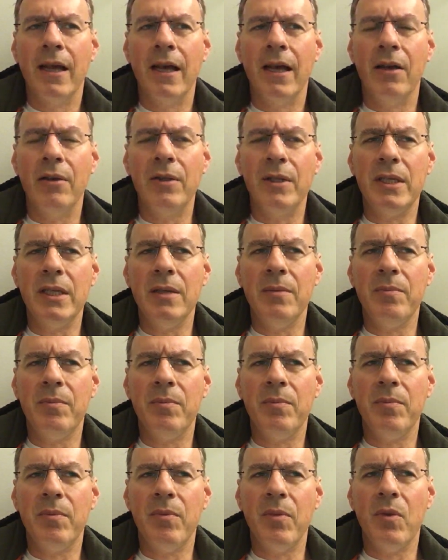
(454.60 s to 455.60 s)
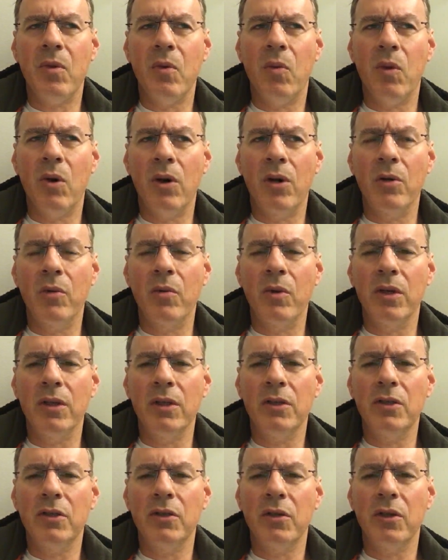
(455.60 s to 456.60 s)
how deep the water
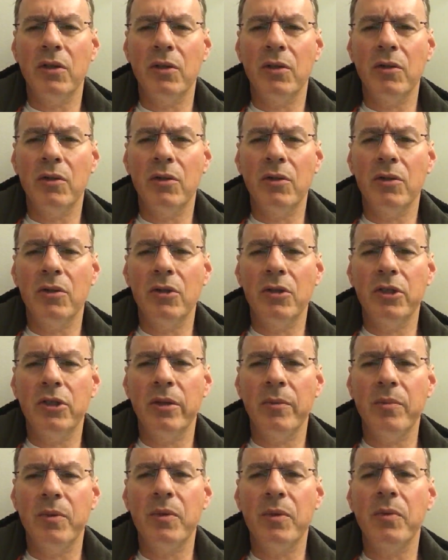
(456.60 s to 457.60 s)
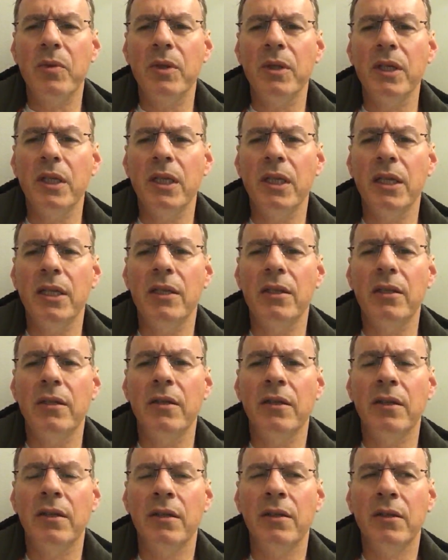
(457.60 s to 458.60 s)
was so their ships wouldn't hit
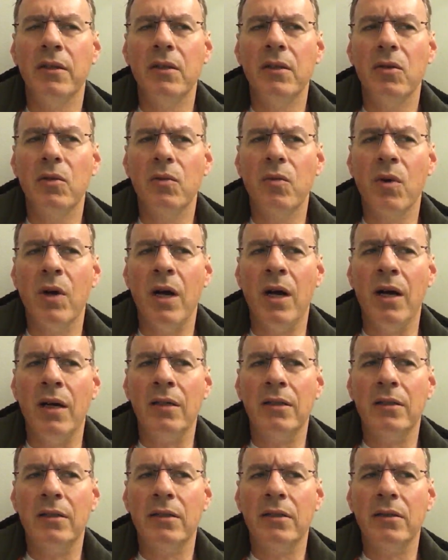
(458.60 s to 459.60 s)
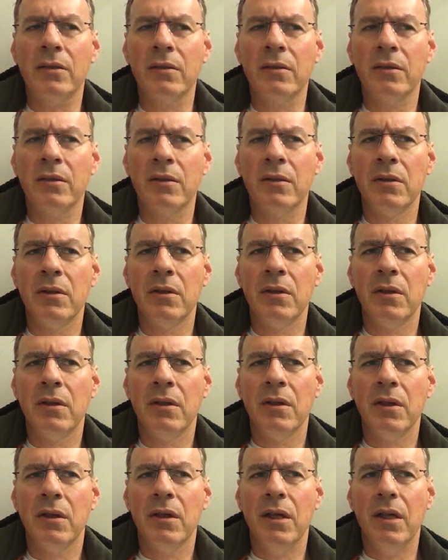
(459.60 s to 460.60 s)
rocks.
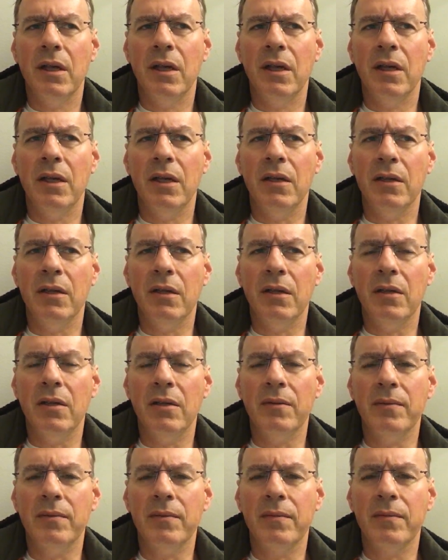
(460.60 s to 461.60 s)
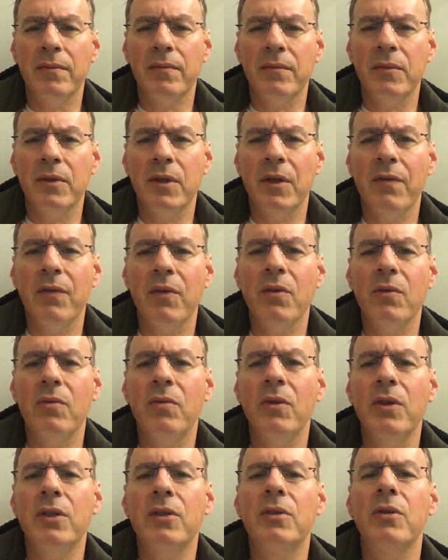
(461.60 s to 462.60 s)
And if you
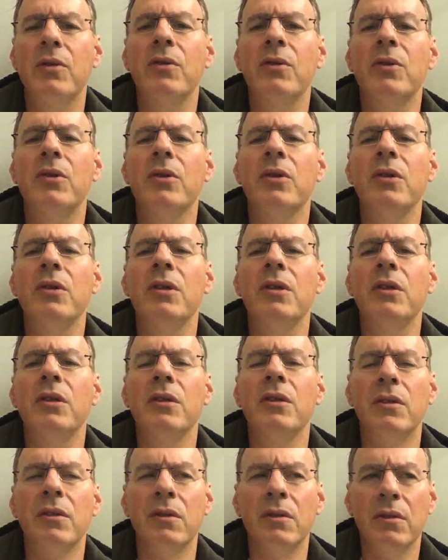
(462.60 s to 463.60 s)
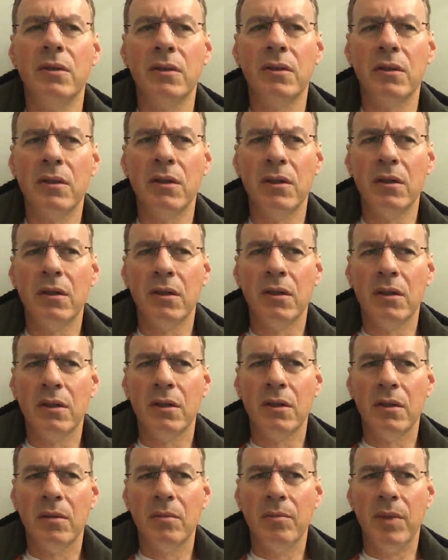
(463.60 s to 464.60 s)
research the
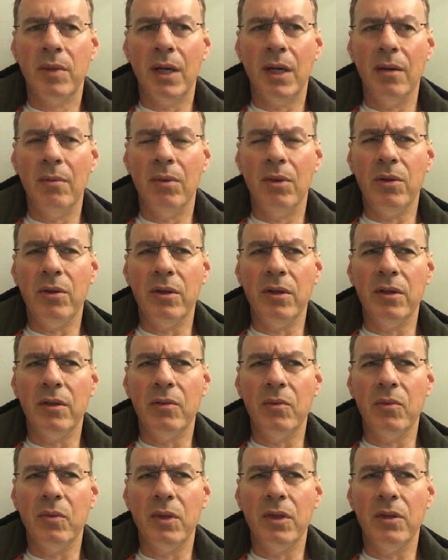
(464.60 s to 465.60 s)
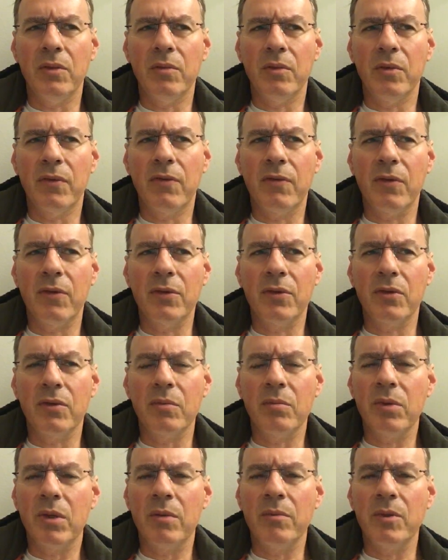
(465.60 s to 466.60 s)
Bible and what it refers
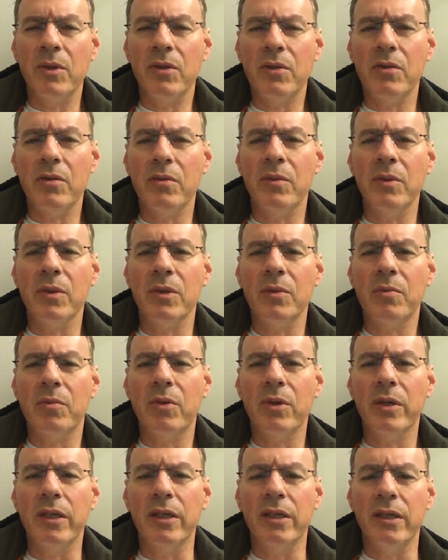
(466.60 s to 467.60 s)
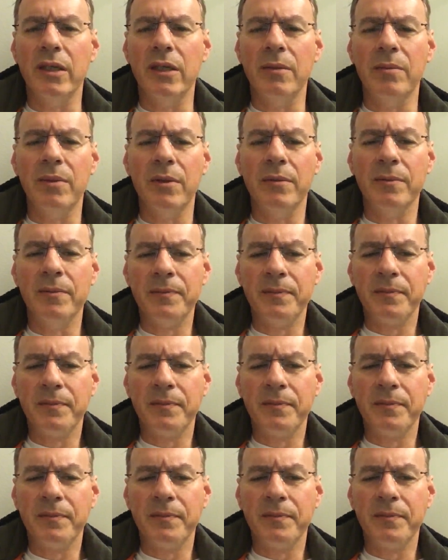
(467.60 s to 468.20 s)
to a plummet stone, it's pretty deep,